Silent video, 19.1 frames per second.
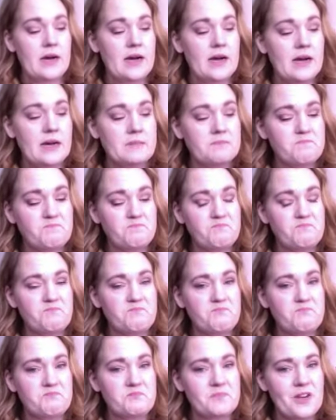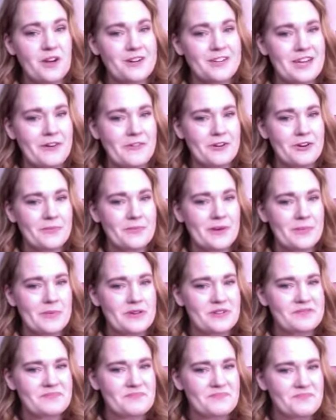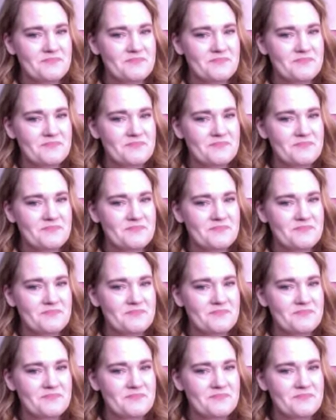are downer people,